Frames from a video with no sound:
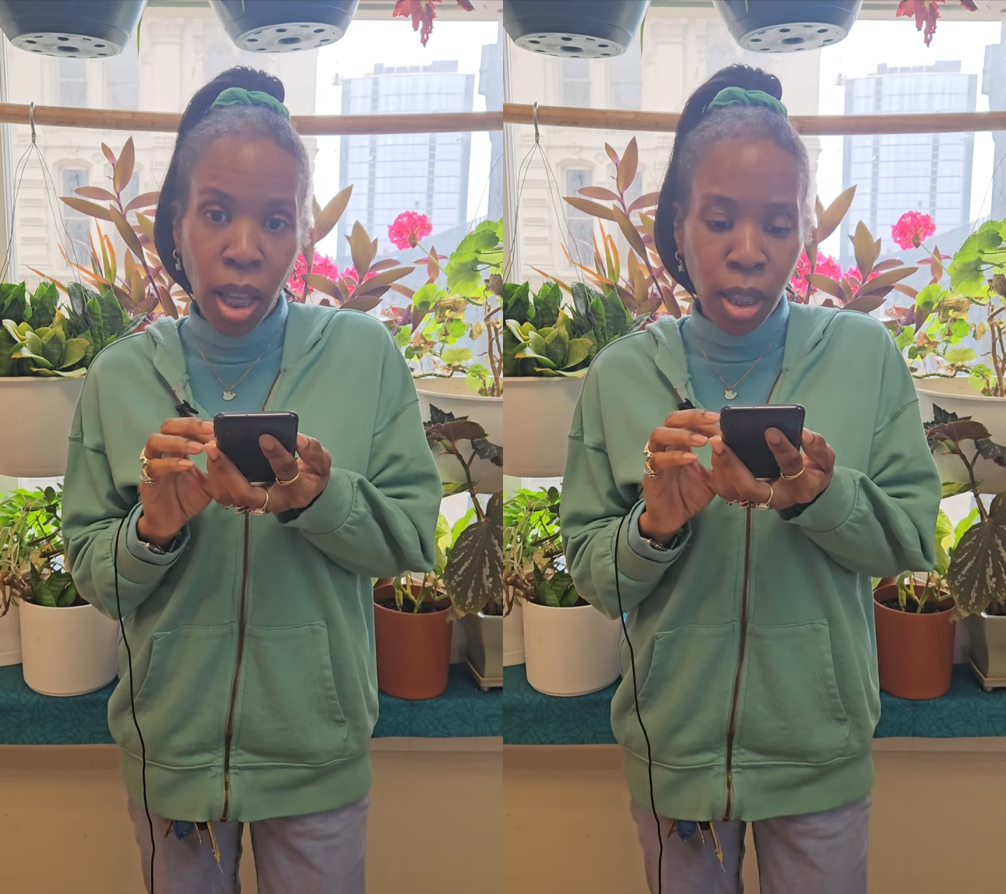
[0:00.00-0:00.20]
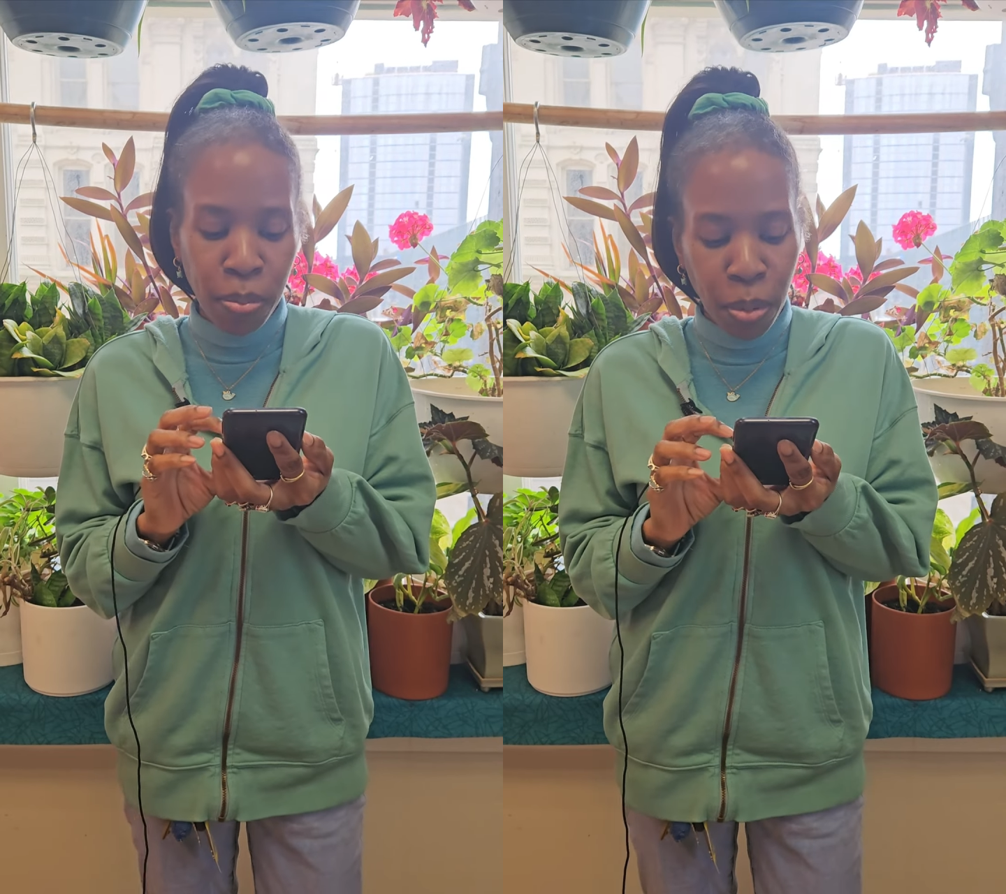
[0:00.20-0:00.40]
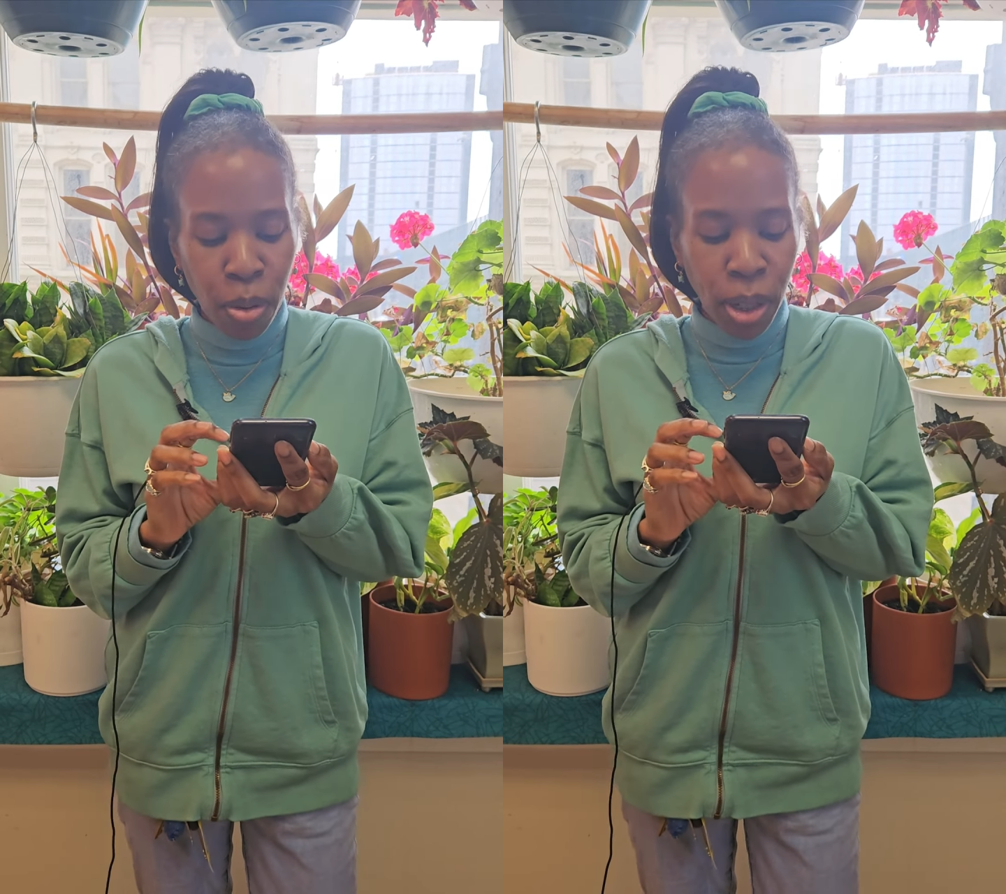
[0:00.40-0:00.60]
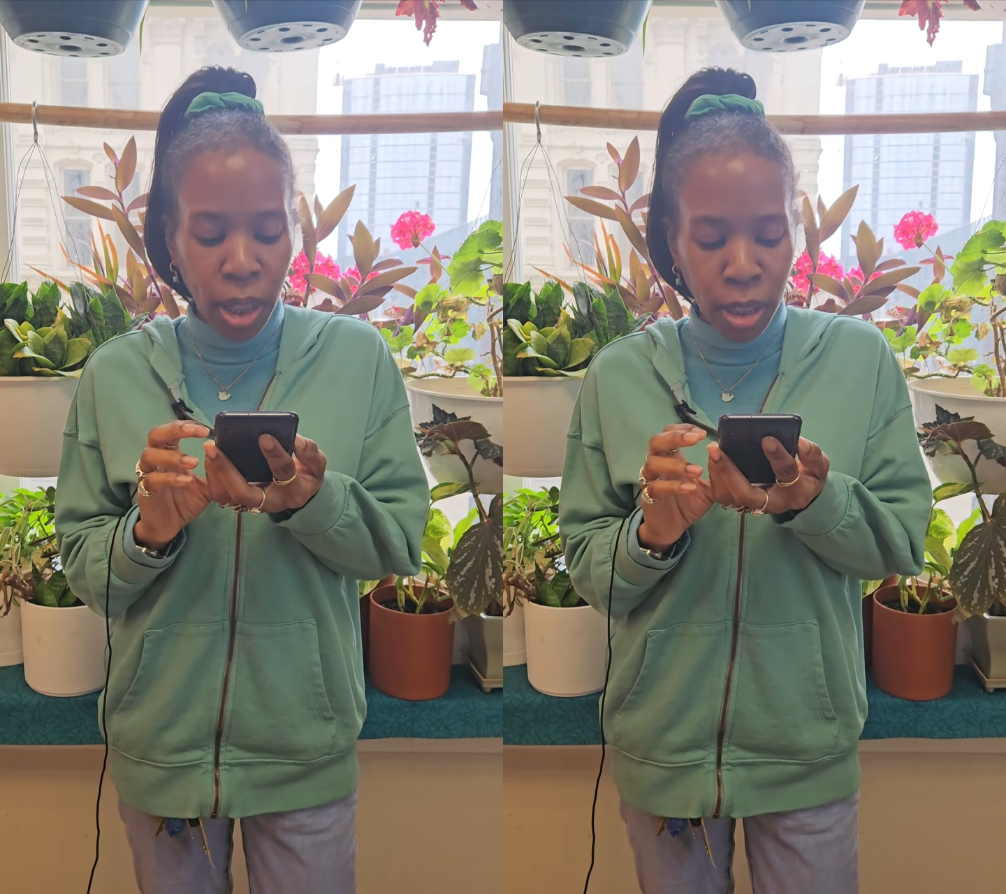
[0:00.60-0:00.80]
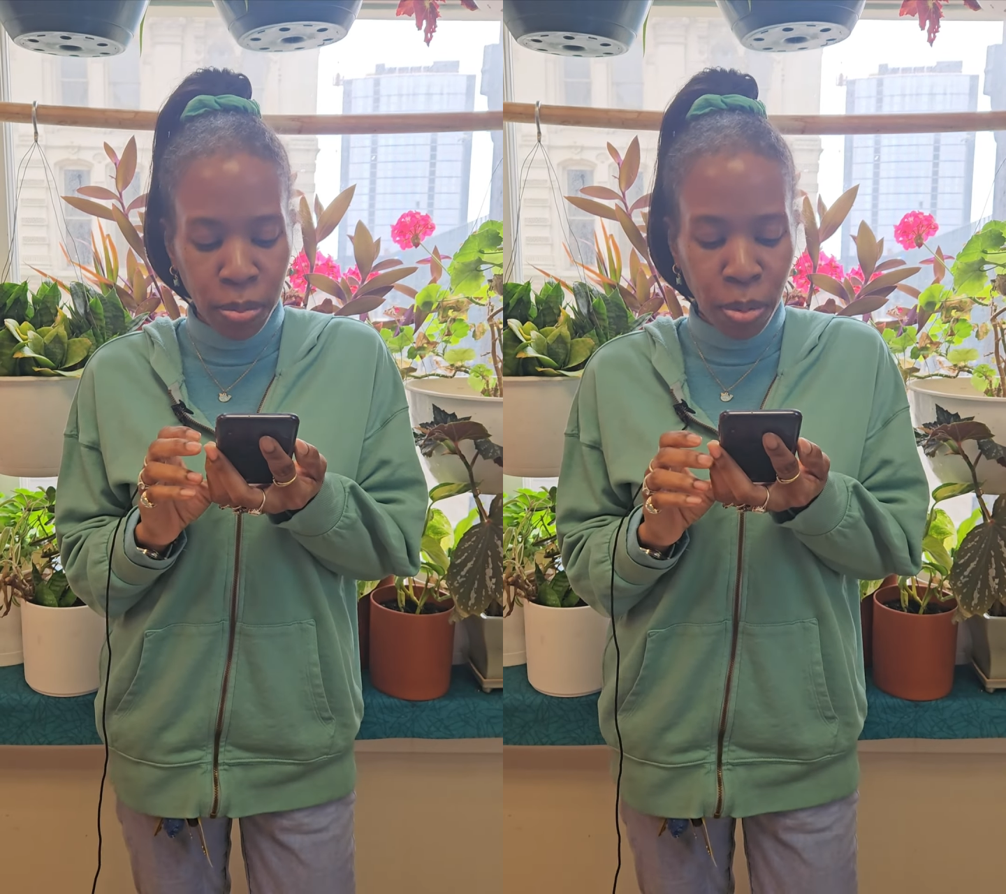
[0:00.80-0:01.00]
and the poor
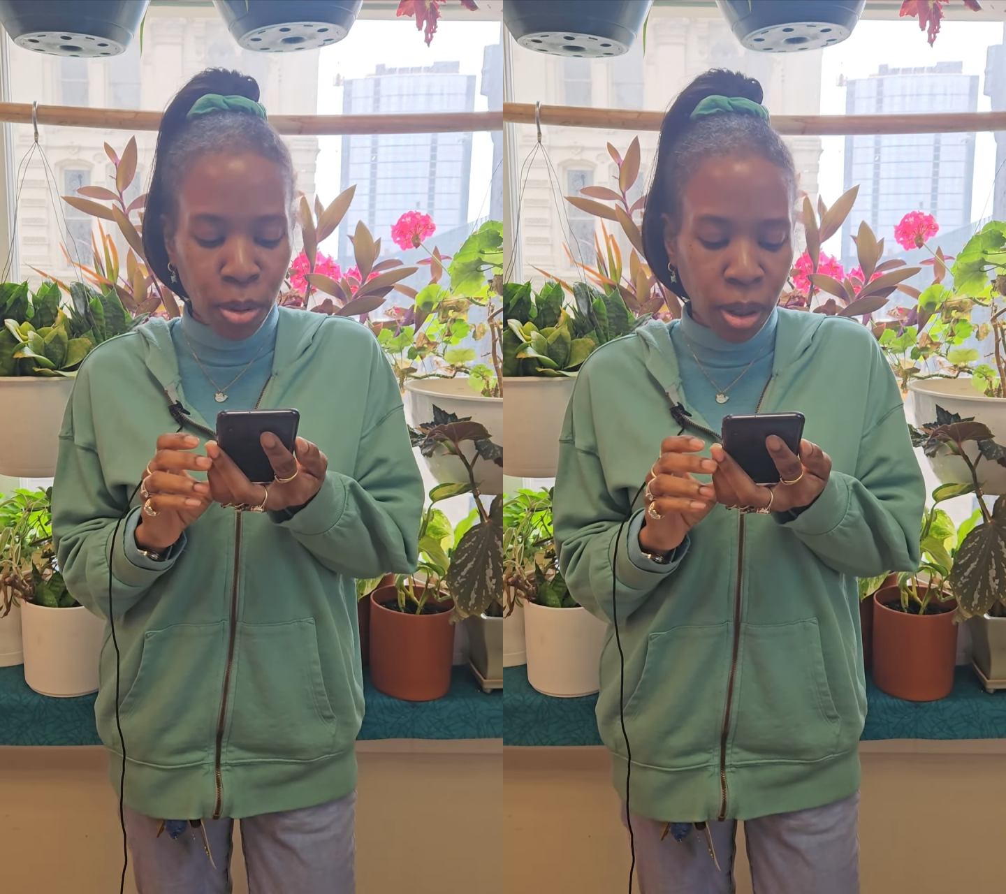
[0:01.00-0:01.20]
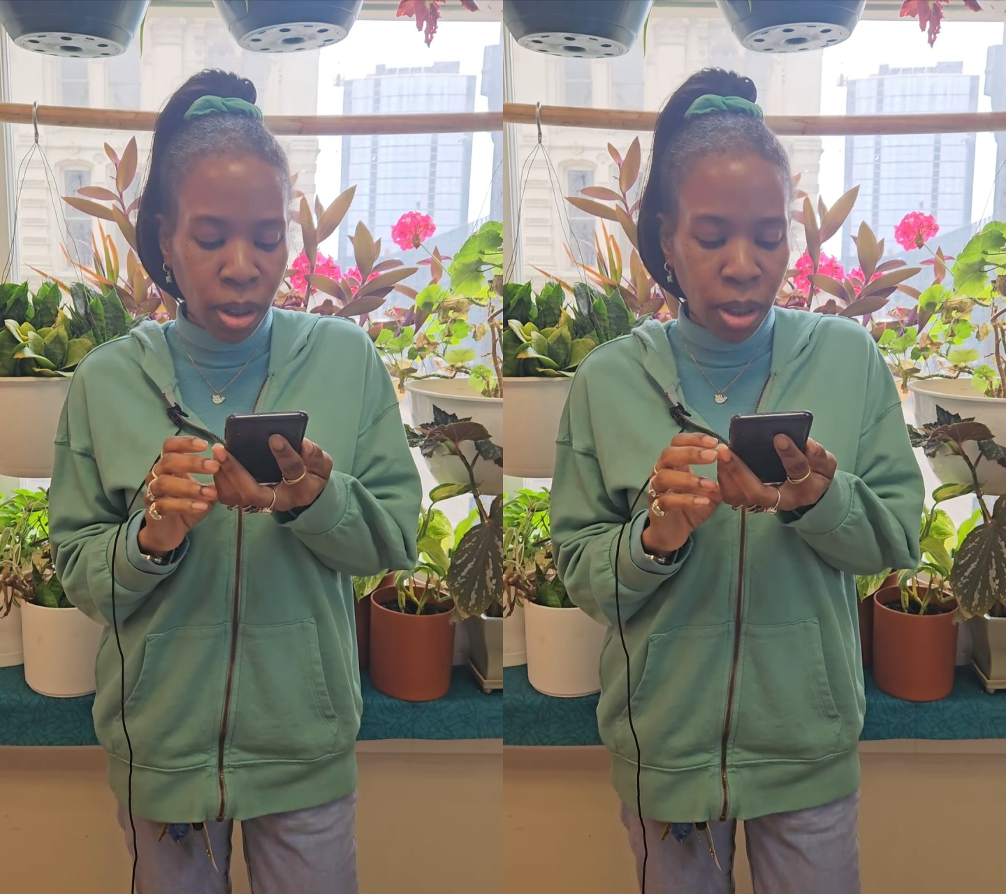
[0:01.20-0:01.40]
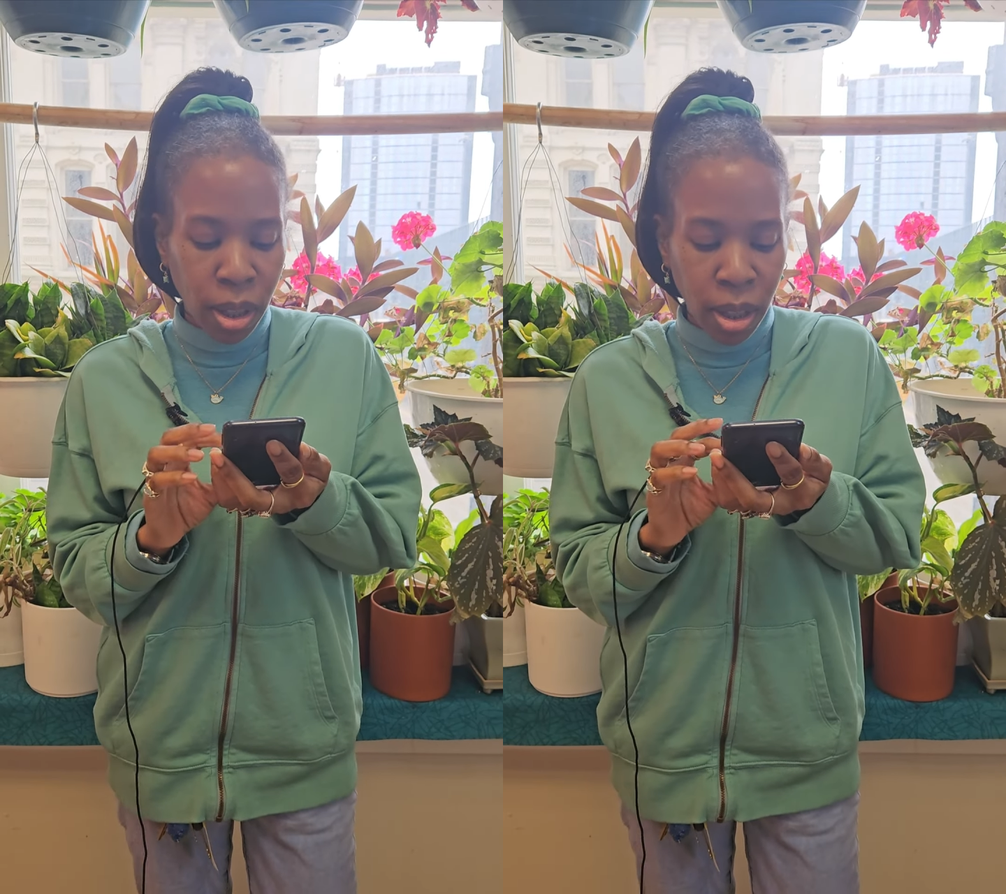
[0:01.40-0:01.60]
gets poorer.